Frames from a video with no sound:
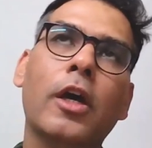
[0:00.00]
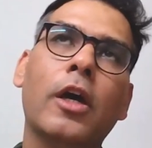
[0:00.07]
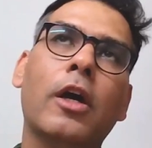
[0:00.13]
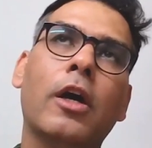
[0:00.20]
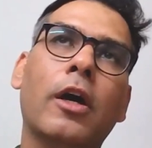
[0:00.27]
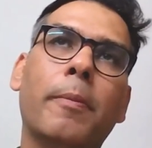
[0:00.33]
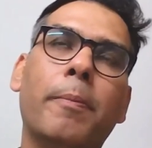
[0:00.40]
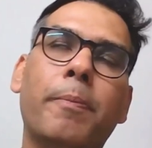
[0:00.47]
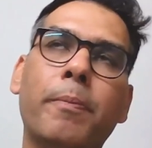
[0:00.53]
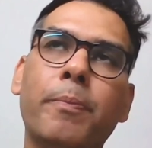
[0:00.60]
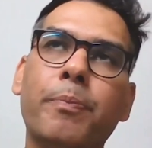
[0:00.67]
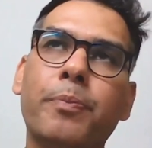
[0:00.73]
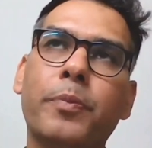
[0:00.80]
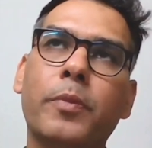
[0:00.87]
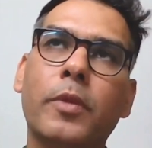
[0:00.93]
Uh,
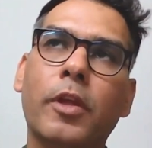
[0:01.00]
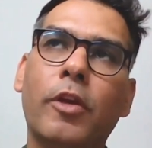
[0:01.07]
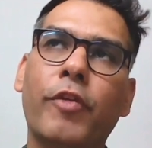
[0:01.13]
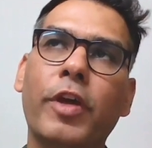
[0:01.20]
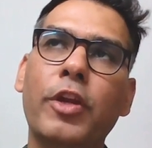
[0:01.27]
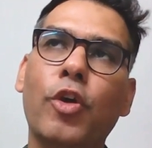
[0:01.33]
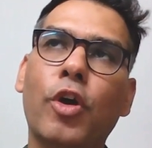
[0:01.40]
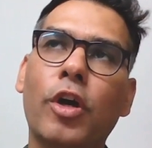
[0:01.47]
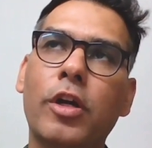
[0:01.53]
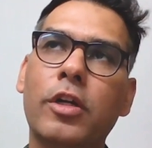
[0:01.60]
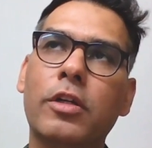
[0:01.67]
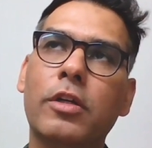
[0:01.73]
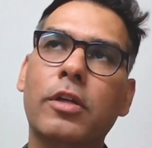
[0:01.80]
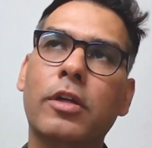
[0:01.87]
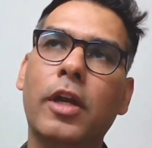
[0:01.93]
when you
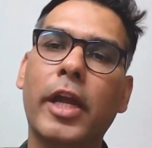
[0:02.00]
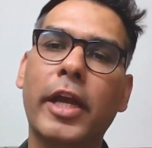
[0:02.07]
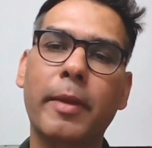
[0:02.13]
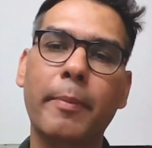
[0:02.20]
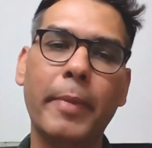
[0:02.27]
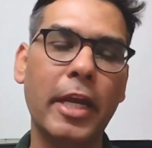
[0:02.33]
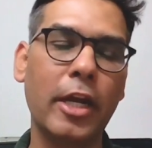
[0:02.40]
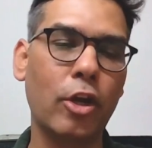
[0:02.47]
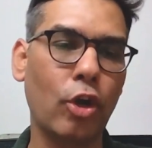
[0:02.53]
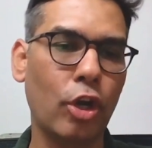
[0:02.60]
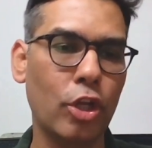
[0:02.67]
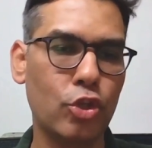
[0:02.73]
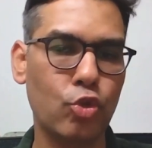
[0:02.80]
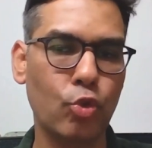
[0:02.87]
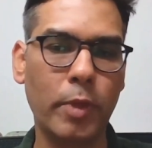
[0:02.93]
are like $1 million,
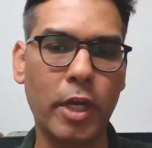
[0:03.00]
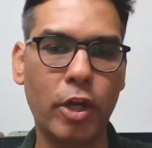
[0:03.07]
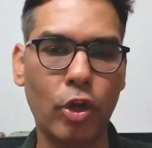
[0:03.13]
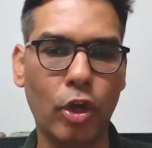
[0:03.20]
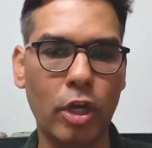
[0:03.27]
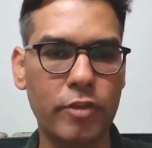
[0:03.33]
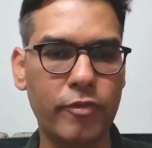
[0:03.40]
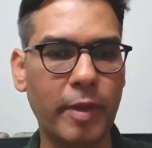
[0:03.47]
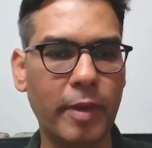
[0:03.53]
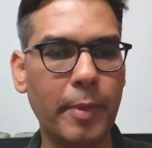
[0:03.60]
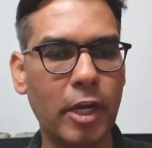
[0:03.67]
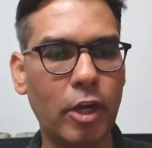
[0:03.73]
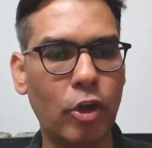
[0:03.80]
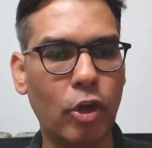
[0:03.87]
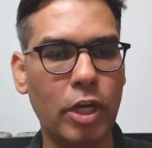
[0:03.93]
$2 million, $5
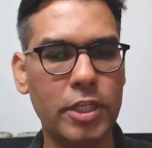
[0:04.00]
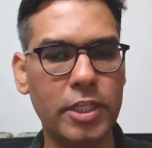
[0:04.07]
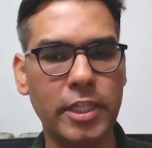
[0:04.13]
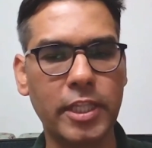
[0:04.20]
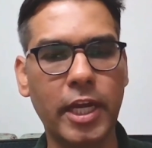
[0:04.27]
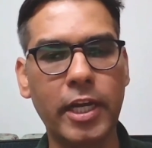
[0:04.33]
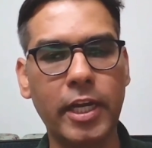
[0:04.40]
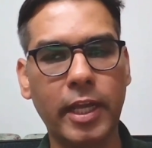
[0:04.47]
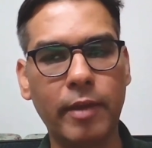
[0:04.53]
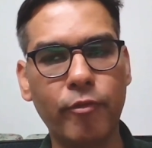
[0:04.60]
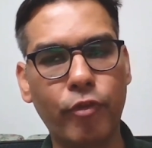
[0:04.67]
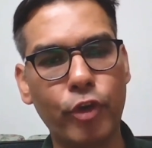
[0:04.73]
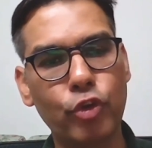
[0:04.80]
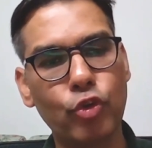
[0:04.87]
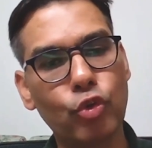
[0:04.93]
million, at that time,
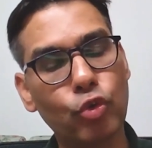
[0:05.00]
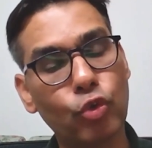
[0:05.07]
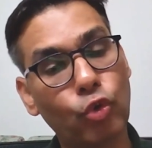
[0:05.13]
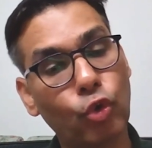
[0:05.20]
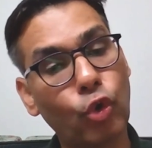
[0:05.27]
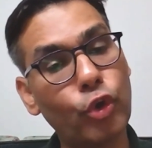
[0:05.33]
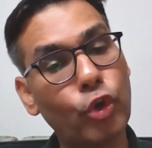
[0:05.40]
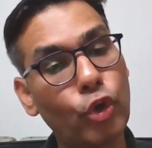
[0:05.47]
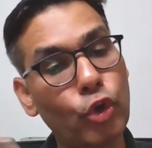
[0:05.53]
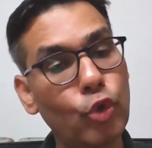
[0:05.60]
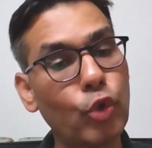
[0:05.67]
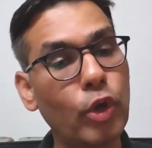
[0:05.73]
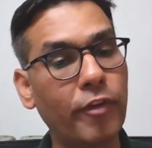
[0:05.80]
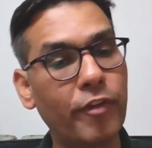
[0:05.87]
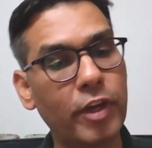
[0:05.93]
for you to grow your new
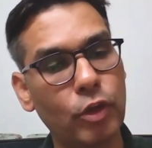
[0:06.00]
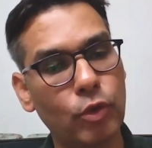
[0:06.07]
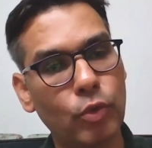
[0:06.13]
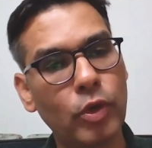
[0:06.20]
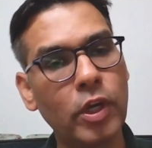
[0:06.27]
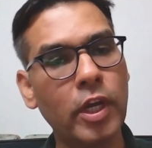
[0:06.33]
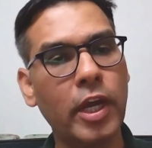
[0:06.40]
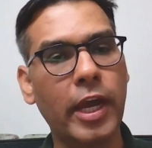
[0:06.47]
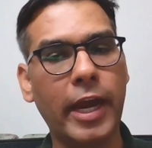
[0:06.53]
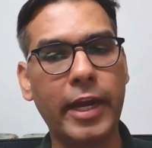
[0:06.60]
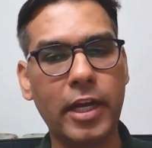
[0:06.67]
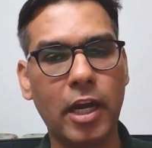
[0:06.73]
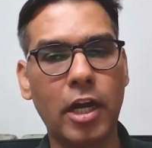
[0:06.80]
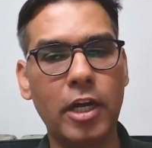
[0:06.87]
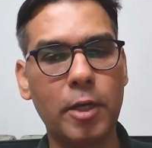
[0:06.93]
revenue at
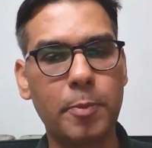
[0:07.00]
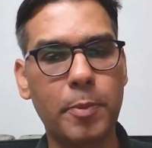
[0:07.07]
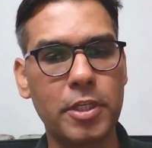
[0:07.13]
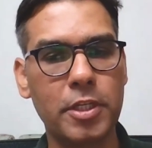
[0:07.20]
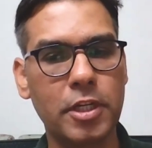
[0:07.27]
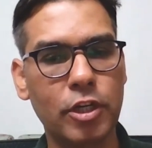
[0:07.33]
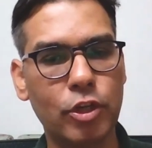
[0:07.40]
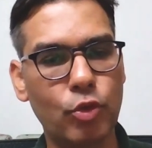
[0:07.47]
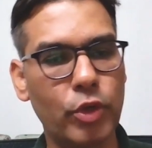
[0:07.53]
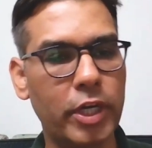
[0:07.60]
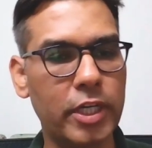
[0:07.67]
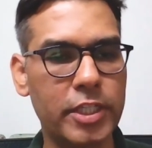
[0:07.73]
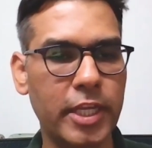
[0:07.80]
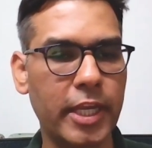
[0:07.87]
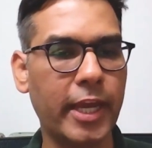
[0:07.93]
100%, you
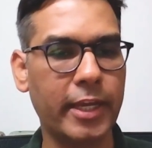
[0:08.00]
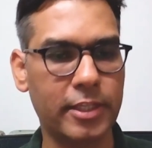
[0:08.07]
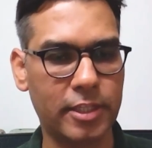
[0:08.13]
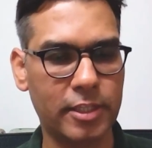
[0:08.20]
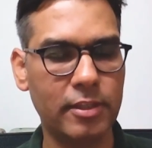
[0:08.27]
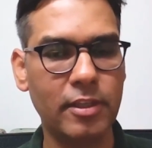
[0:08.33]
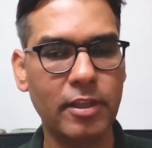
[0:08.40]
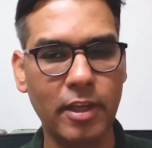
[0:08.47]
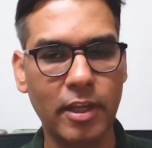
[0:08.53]
need say X.